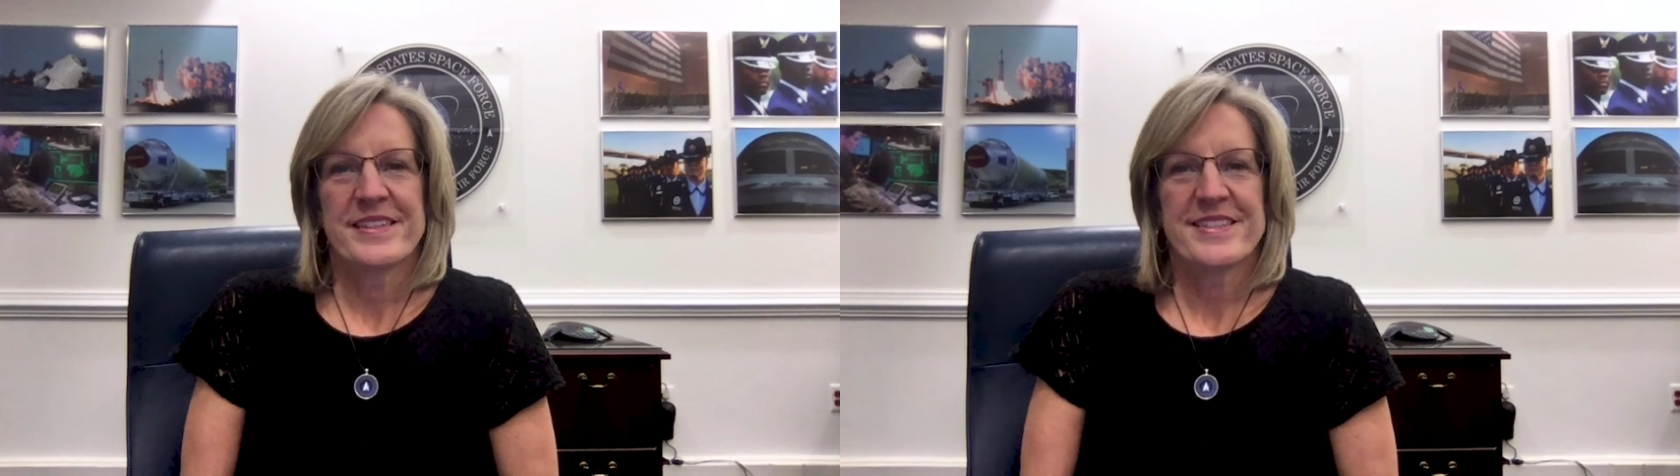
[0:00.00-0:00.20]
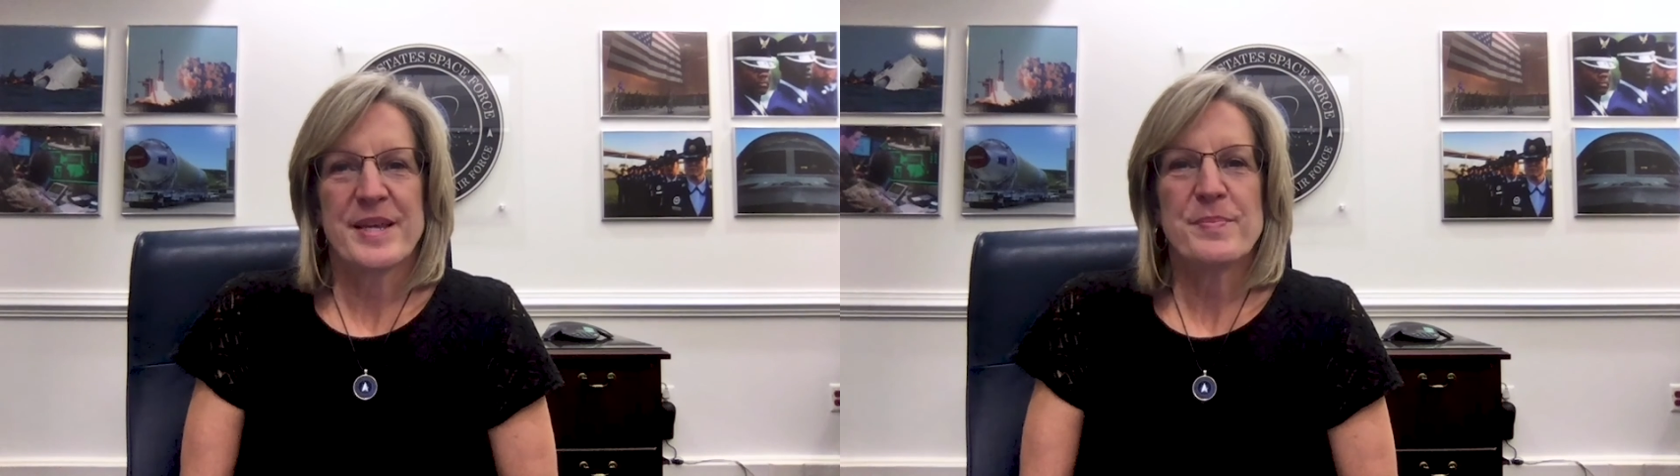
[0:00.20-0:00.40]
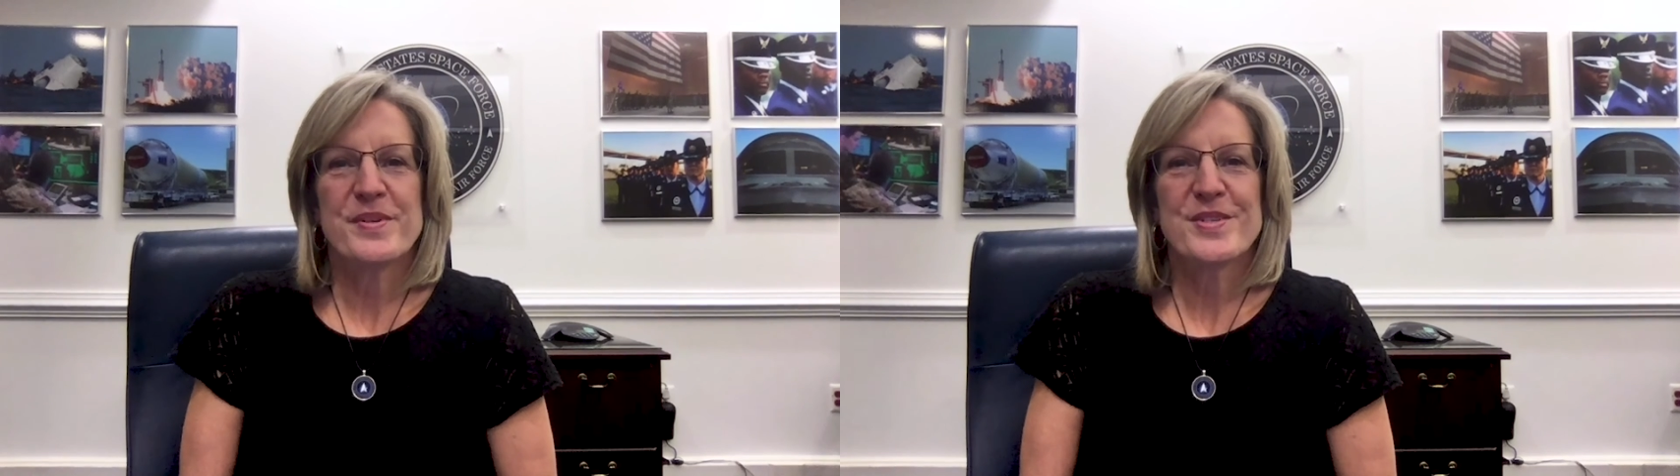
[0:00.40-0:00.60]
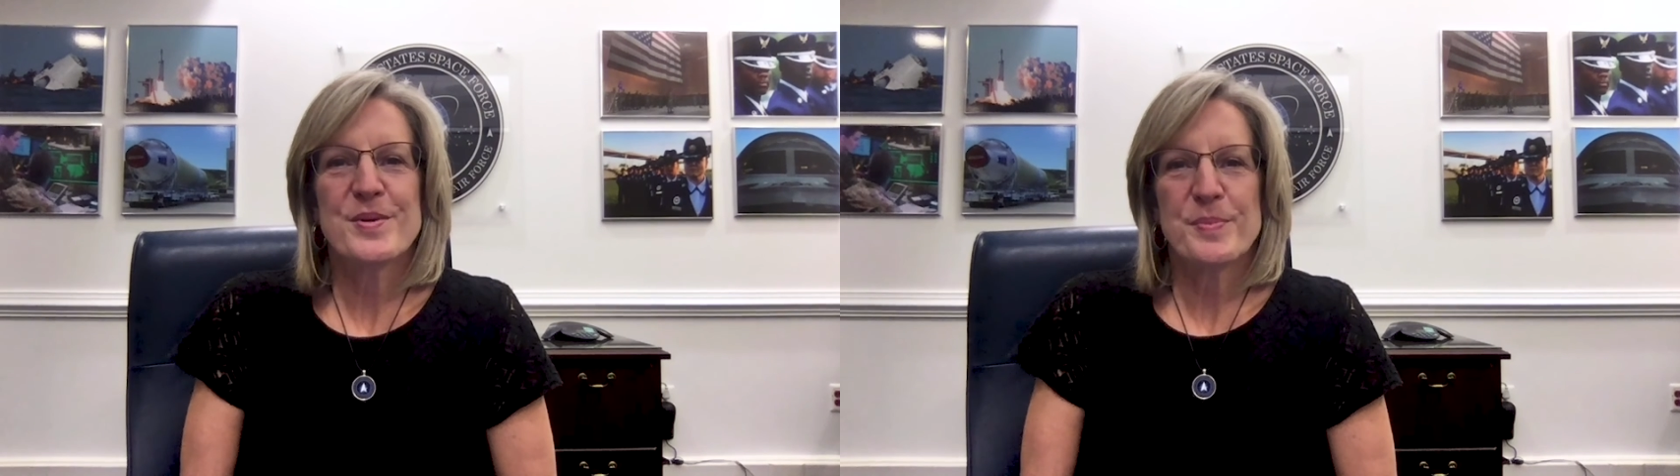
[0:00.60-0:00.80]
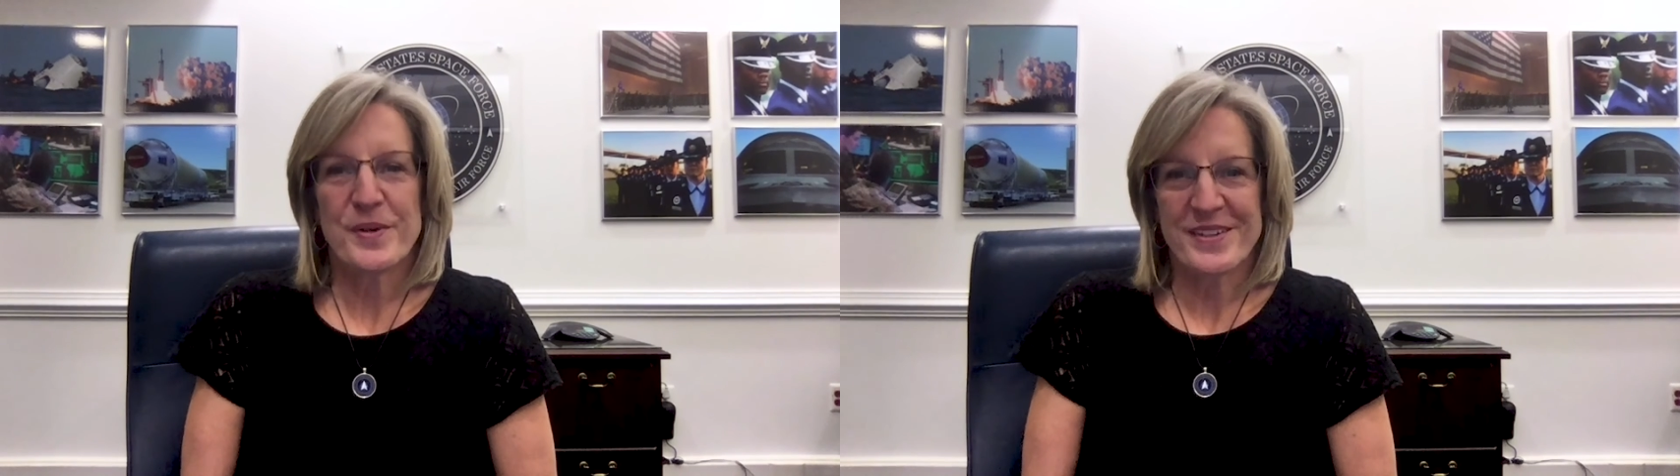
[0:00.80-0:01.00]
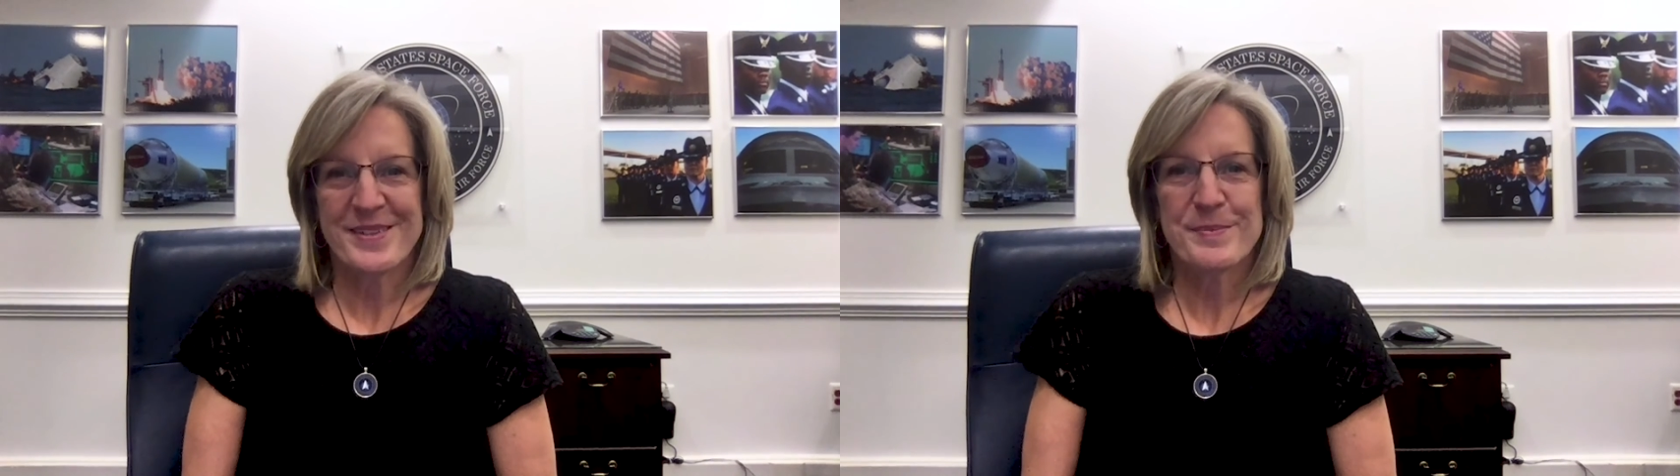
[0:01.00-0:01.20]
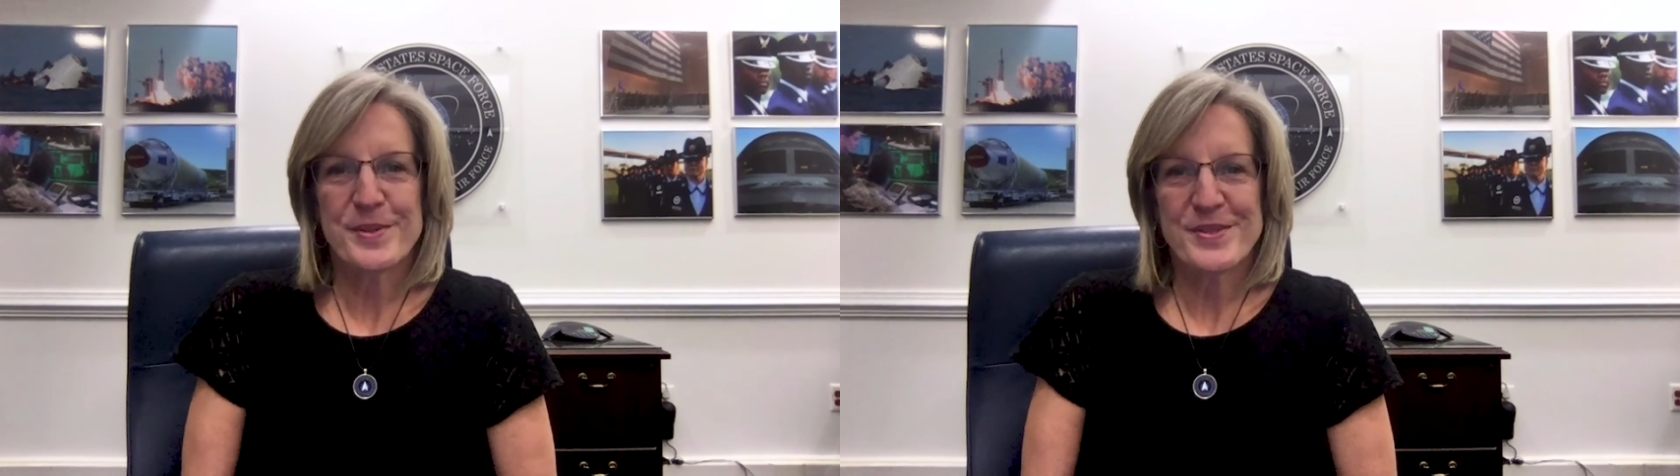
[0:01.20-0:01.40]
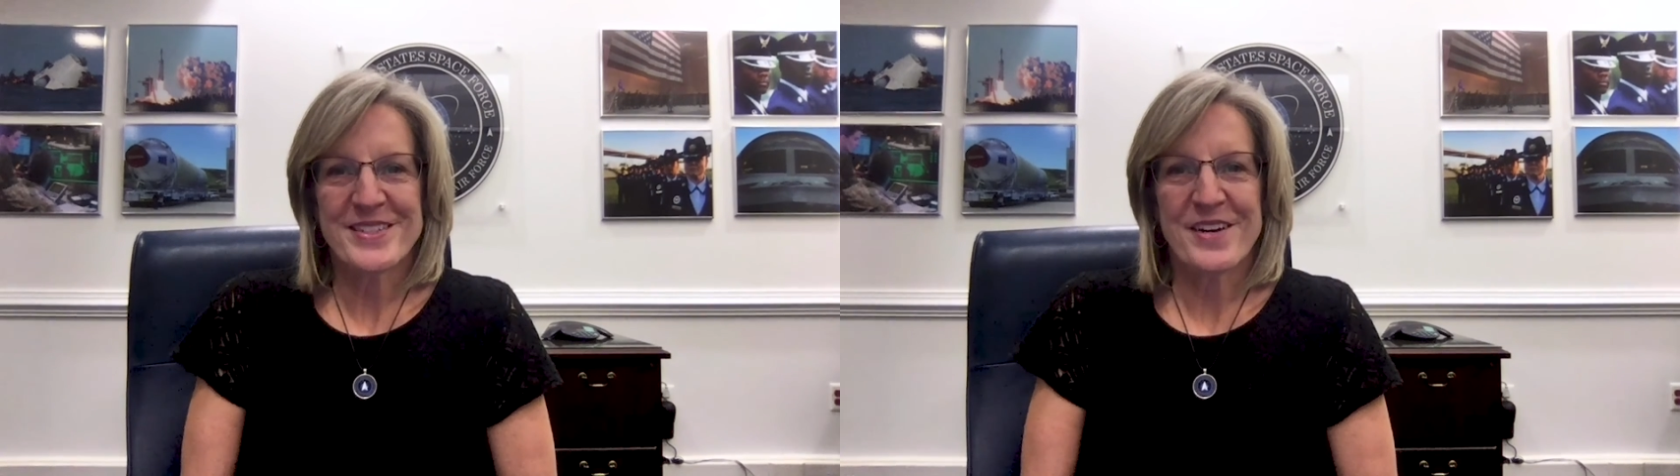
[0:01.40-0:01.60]
Semper Supra,
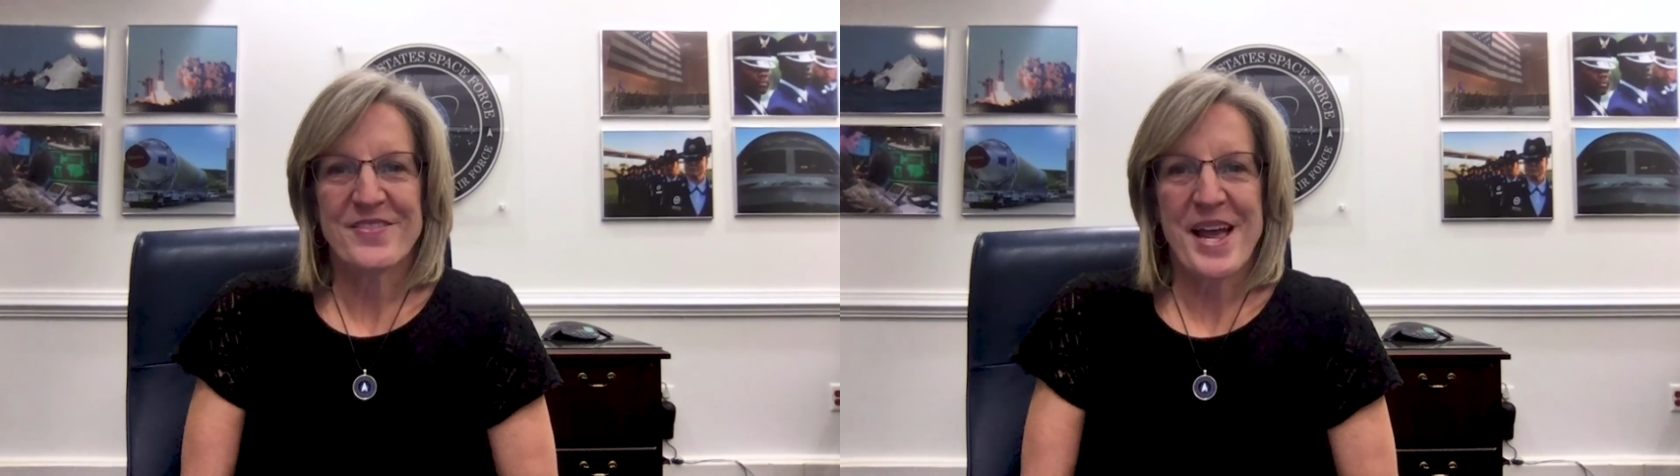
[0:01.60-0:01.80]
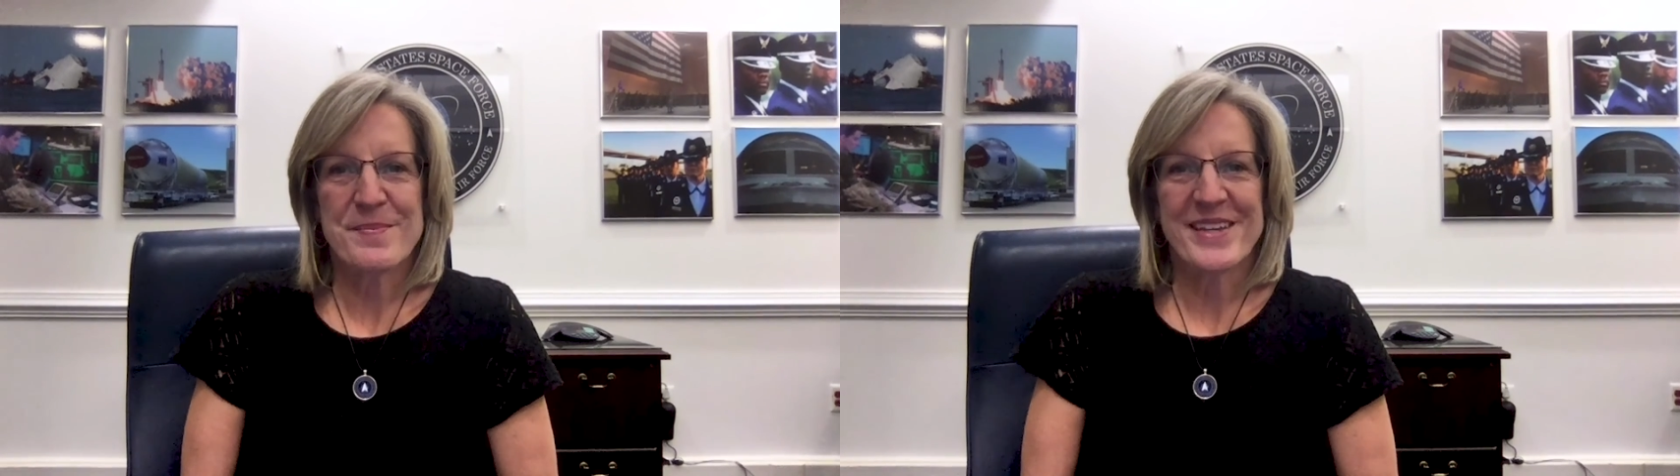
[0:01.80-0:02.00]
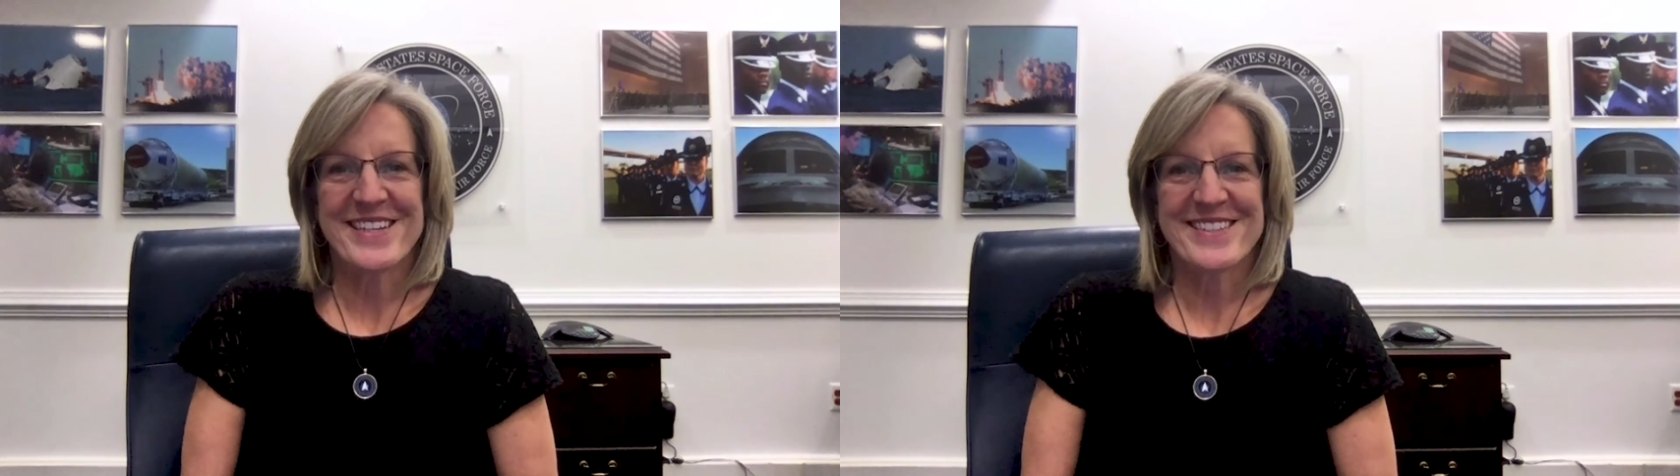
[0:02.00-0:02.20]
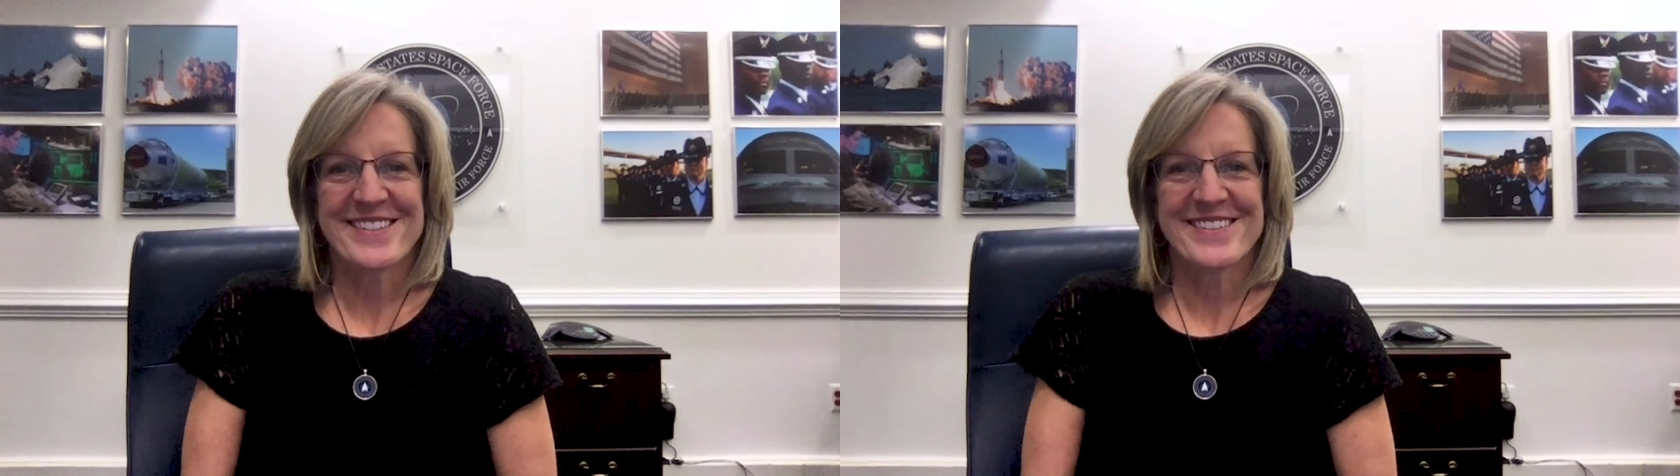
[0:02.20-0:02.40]
Blue Star families.